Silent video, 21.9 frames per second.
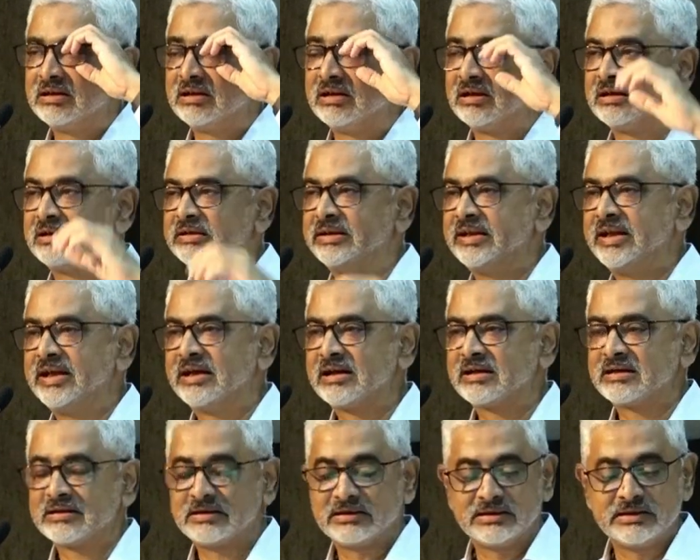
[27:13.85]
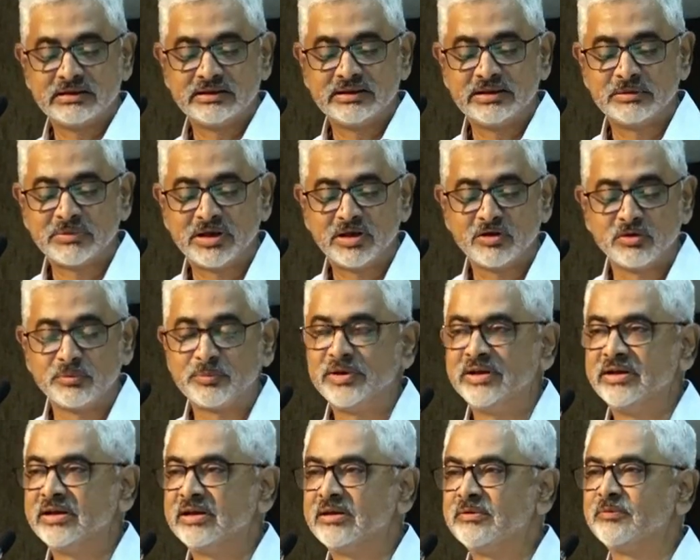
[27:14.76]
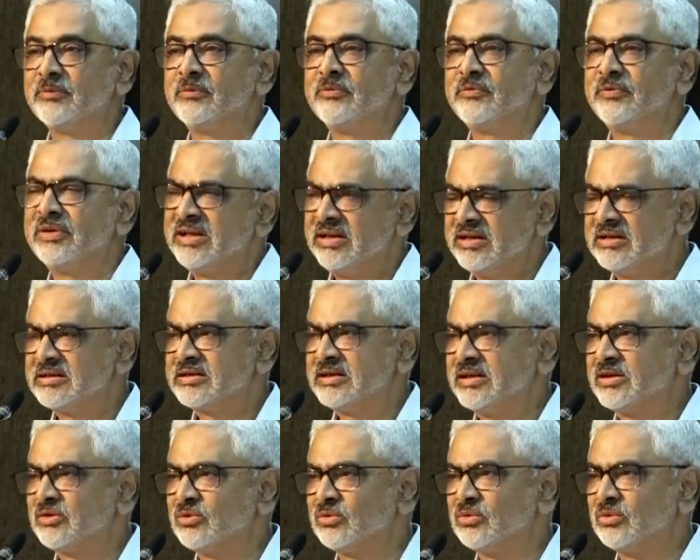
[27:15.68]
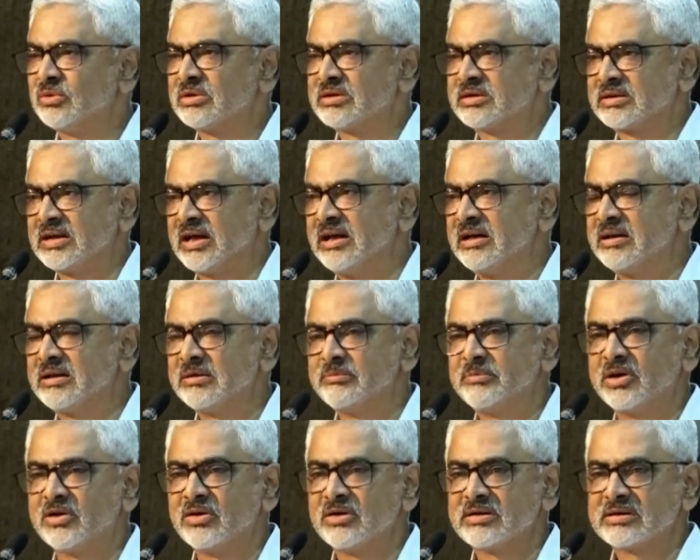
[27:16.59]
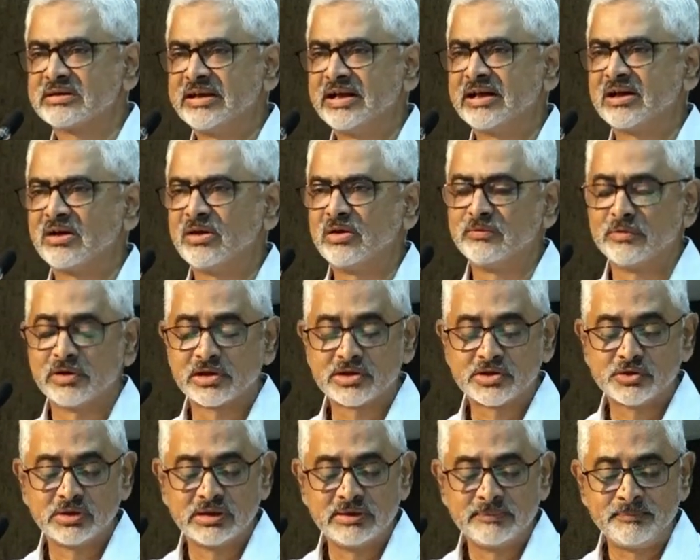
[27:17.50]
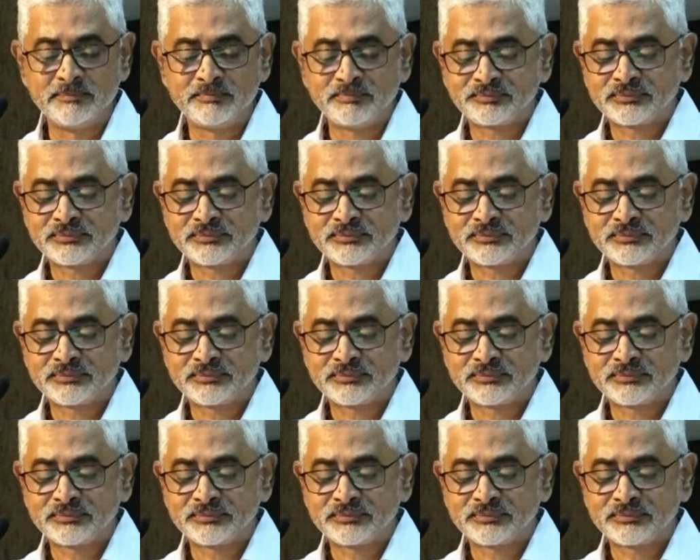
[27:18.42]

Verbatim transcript: Uh, they are, uh, in my opinion, very easy to start because they are all virtual.